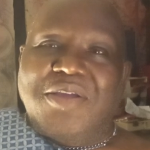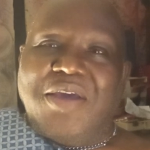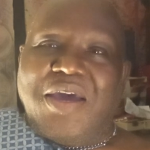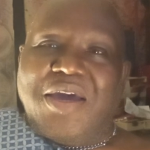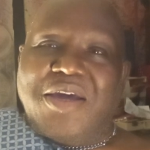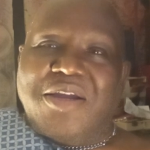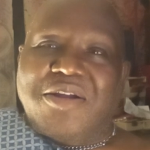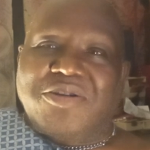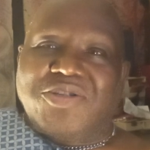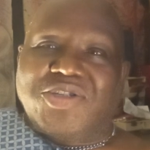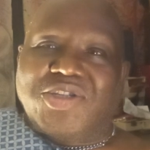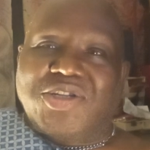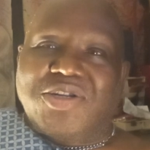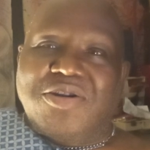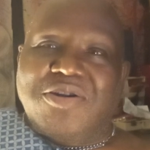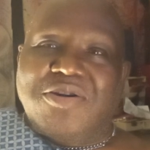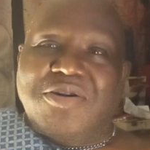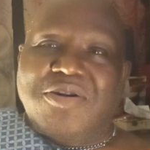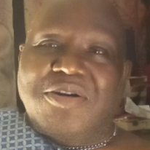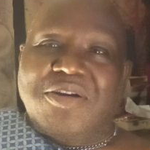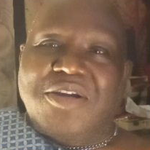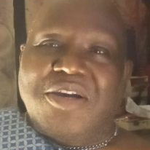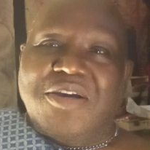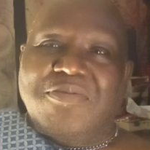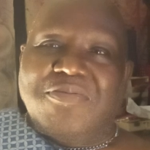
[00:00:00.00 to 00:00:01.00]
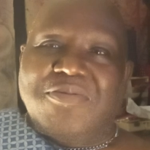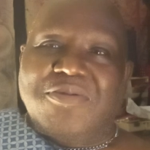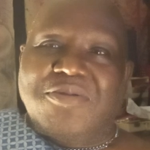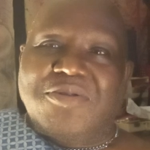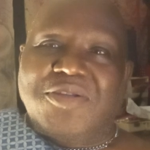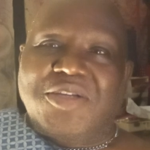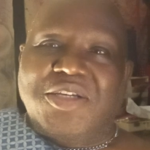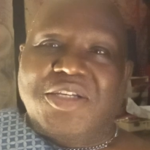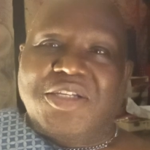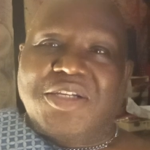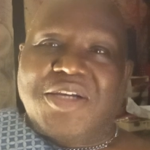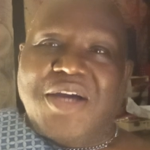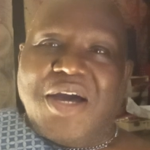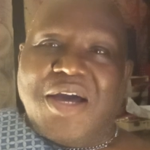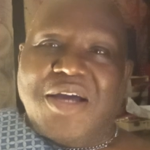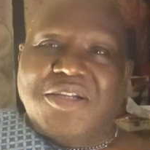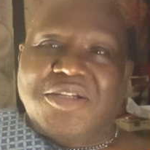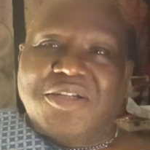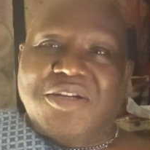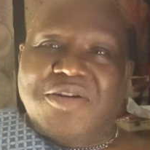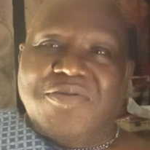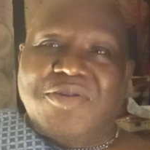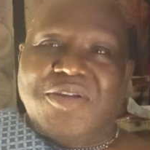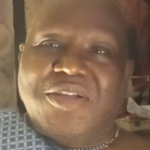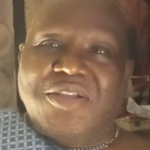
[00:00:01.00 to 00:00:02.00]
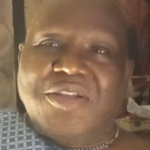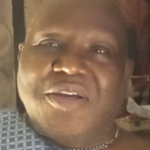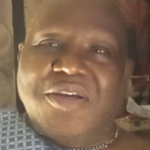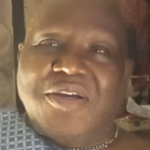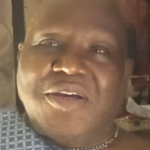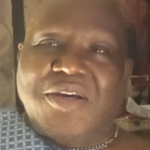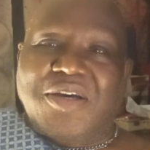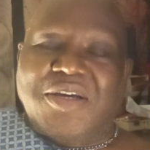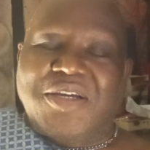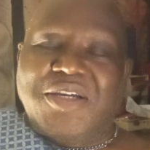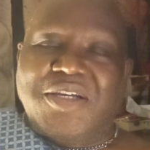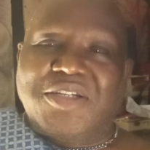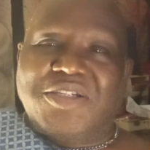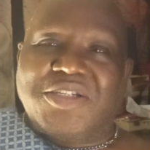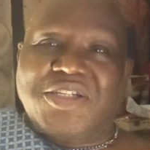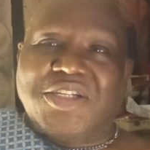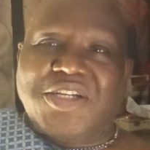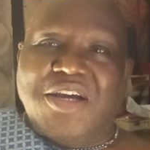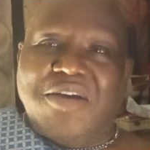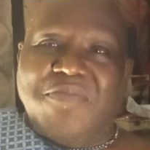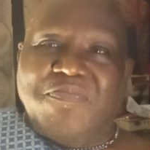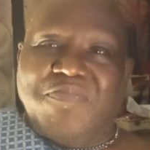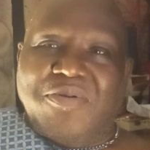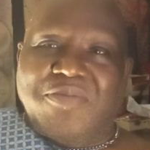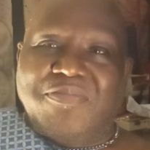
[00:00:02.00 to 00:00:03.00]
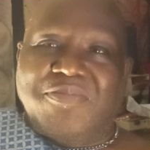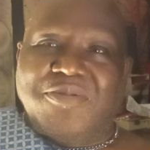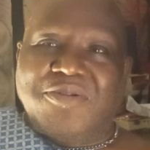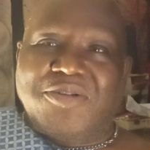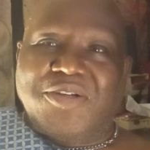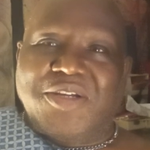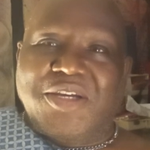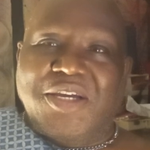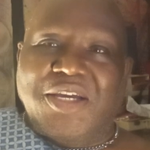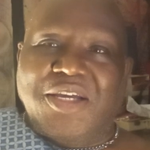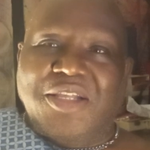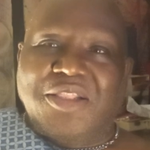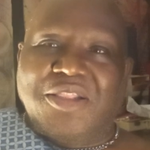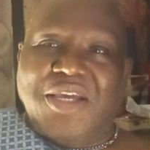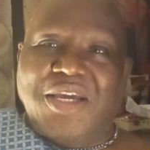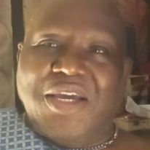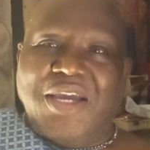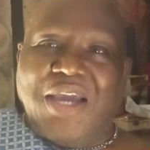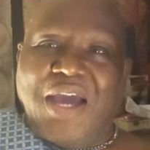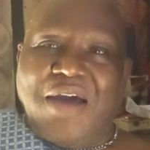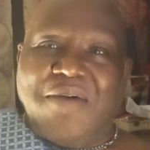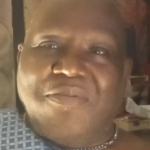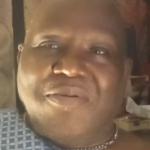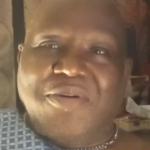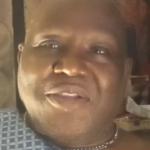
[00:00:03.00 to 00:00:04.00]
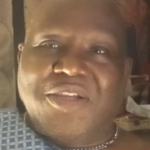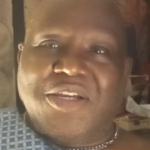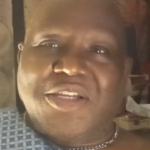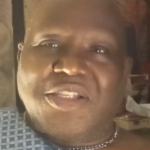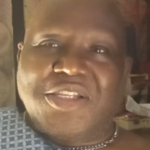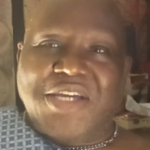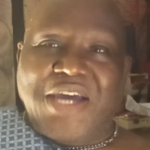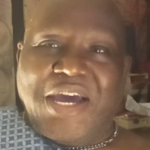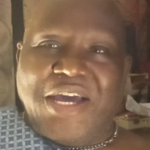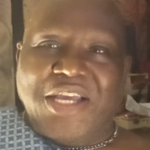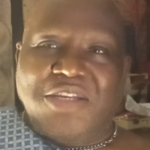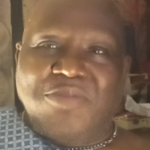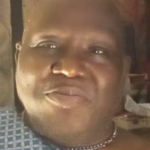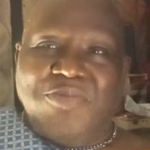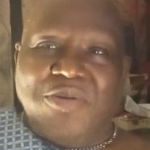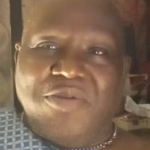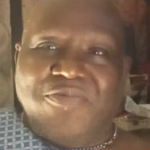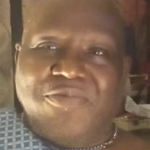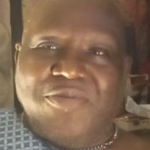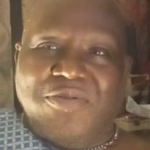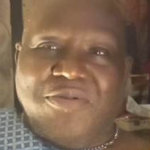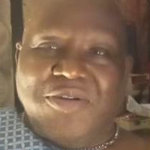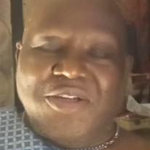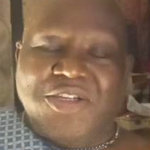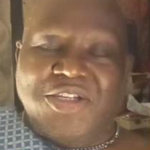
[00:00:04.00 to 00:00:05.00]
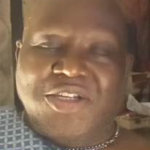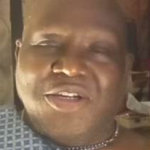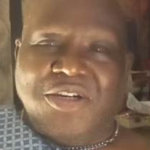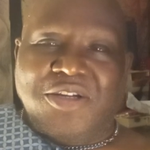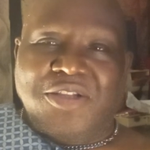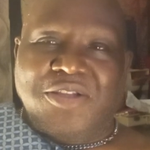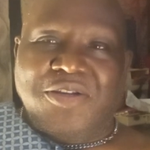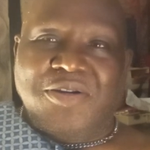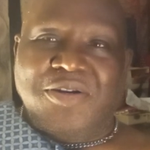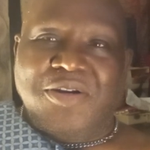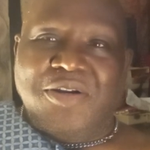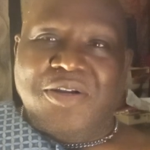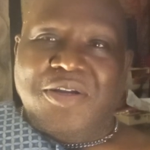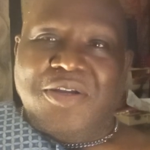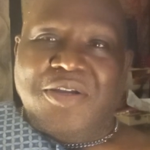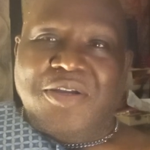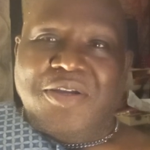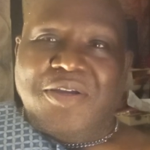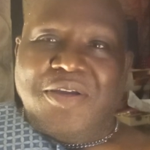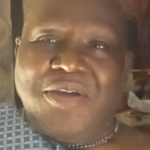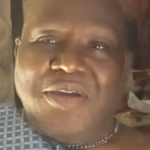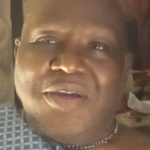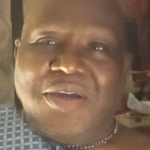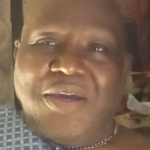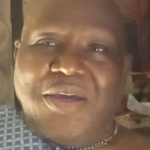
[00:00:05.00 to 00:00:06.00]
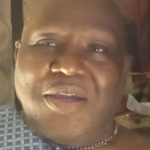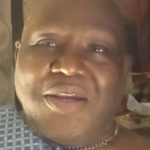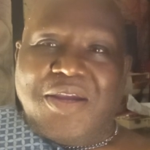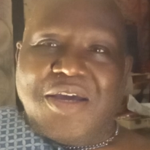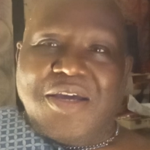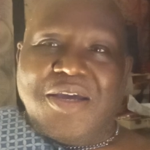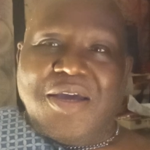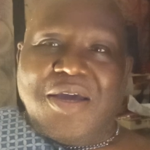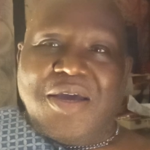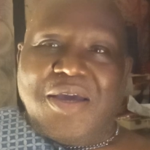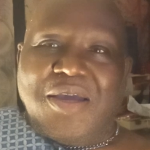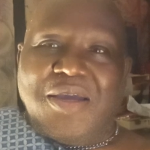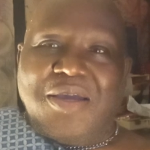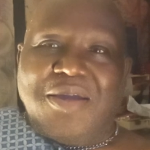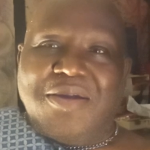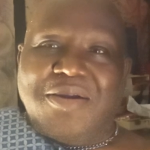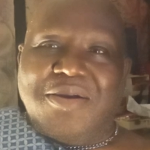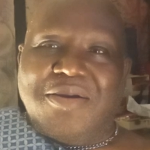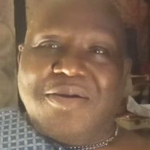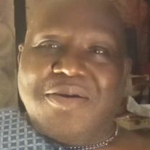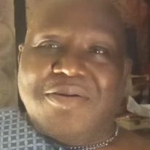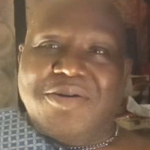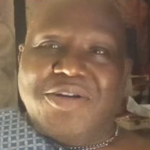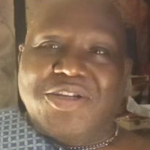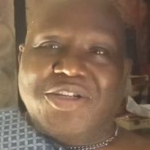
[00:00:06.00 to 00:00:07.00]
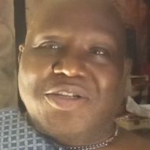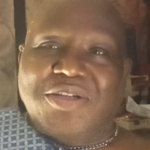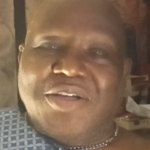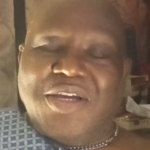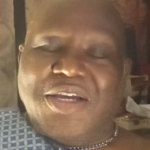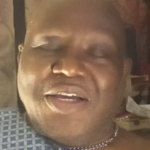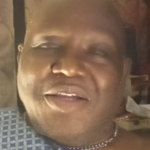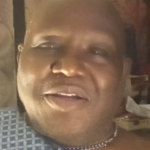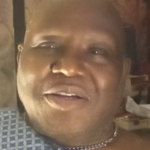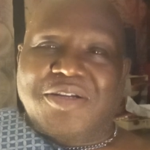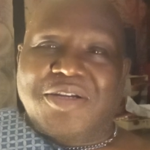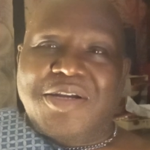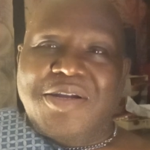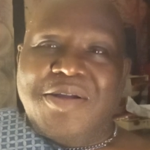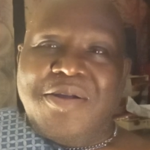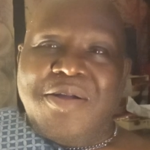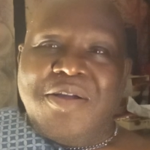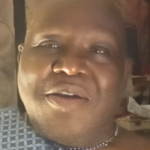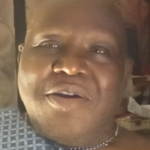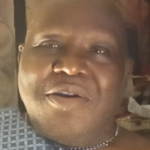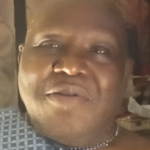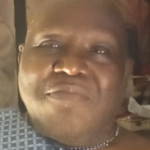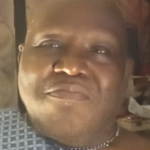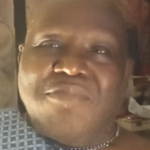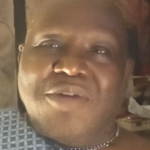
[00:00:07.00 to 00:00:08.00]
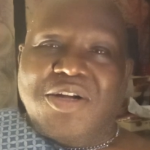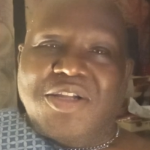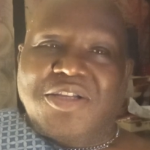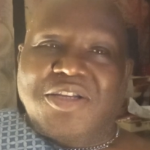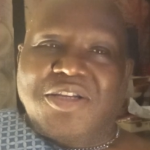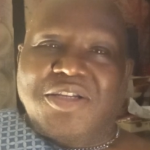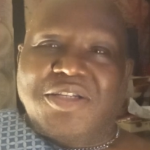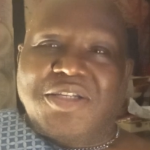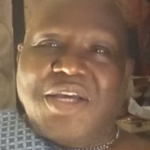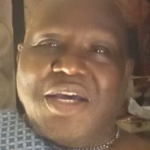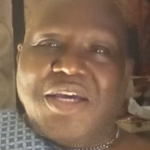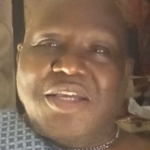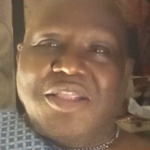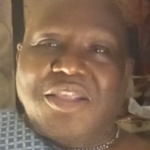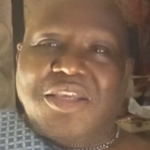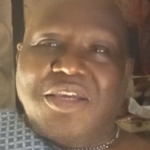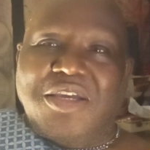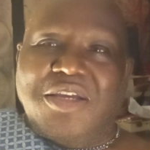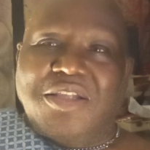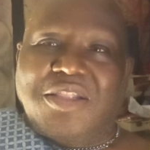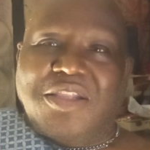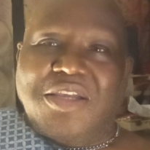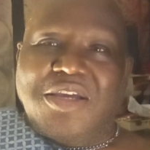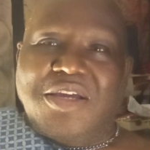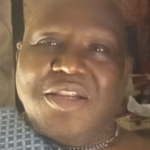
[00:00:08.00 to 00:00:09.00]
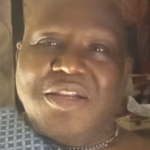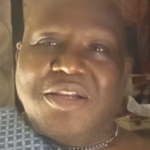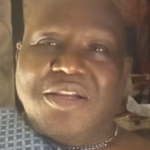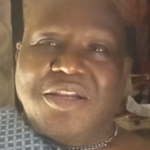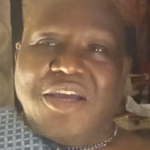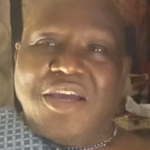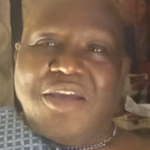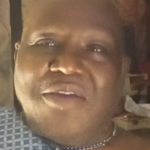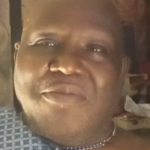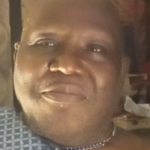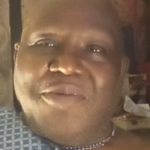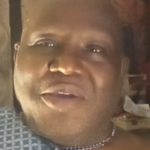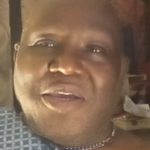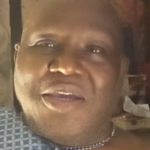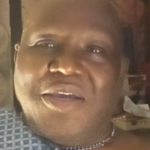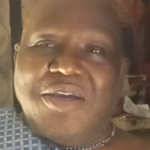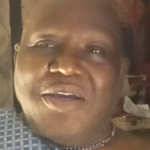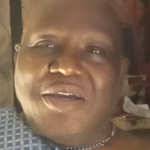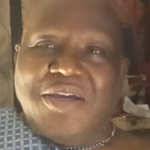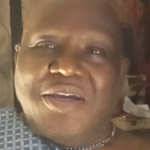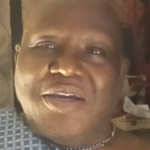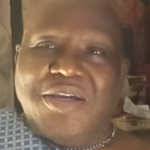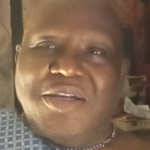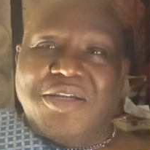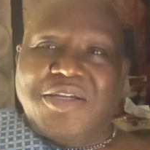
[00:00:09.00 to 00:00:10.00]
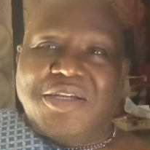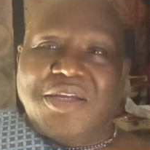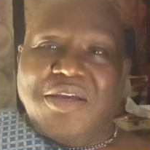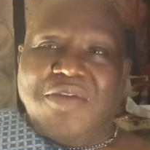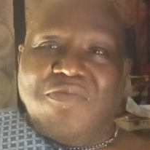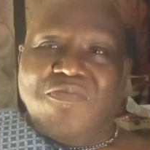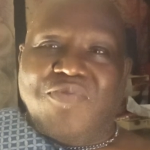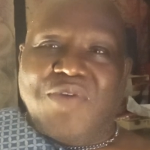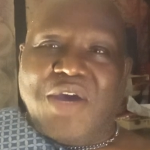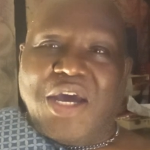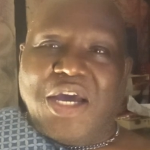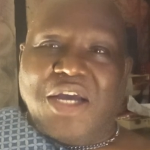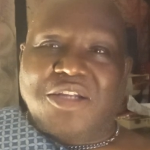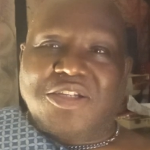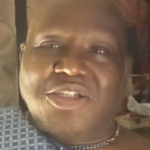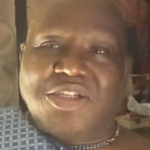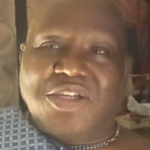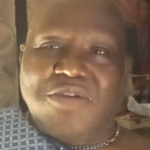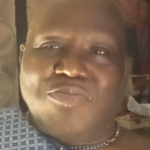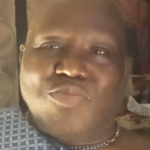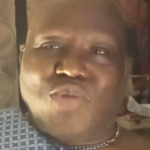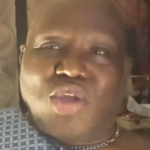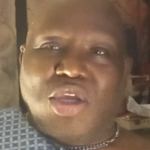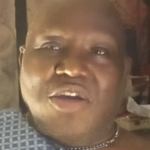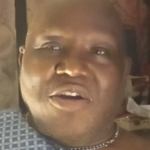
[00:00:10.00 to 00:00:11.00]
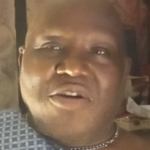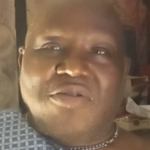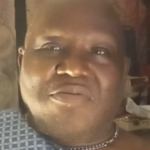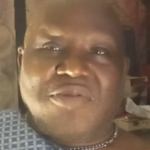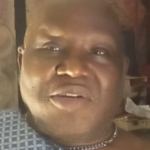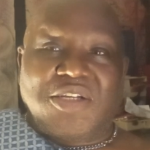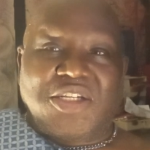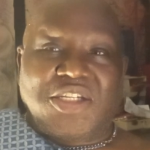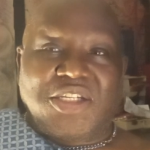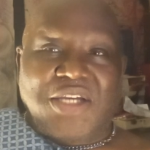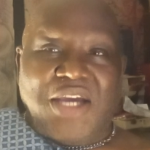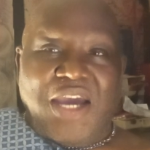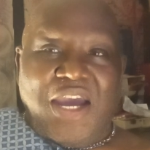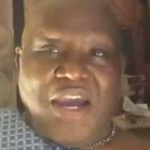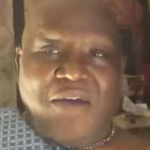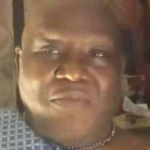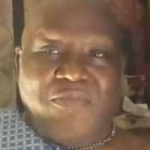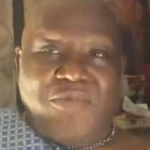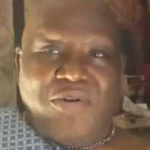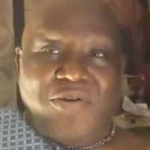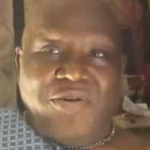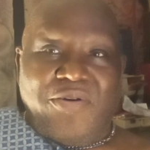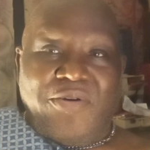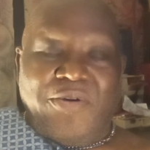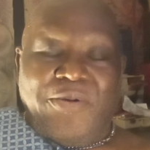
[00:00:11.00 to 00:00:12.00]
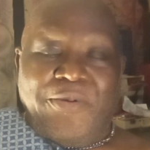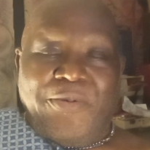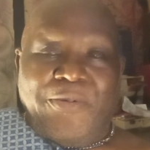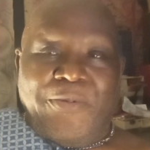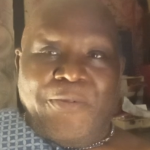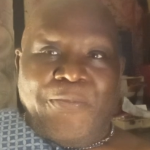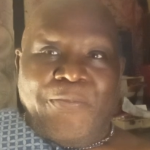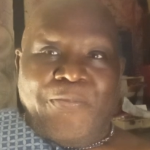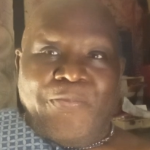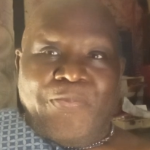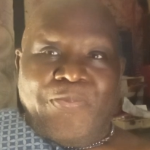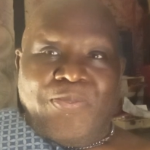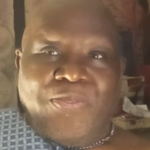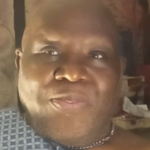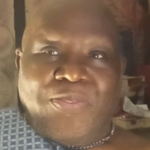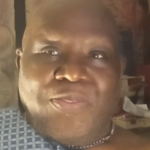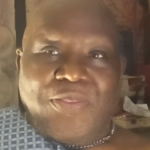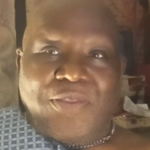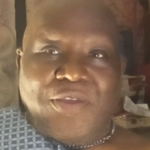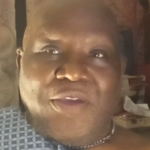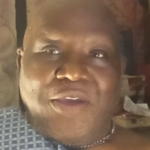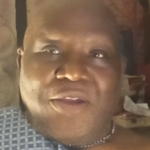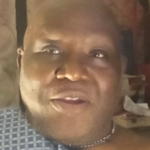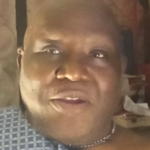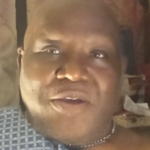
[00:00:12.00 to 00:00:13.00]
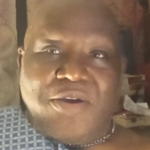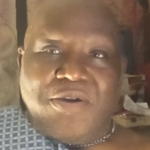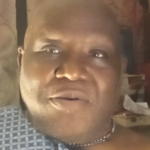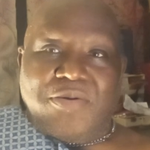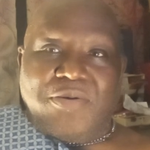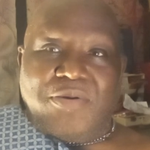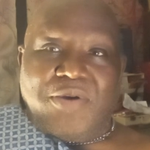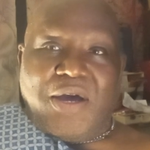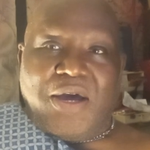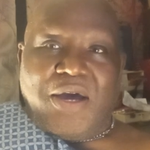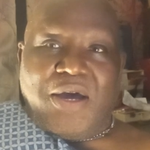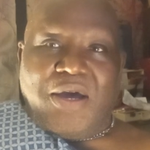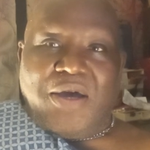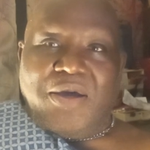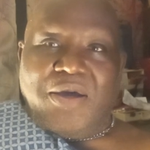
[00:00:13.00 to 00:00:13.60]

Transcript: At a certain level, these guys are inseparable. They have an attachment for each other. And I you know, as much as I think that Davey is, in fact, something of a scammer, you know,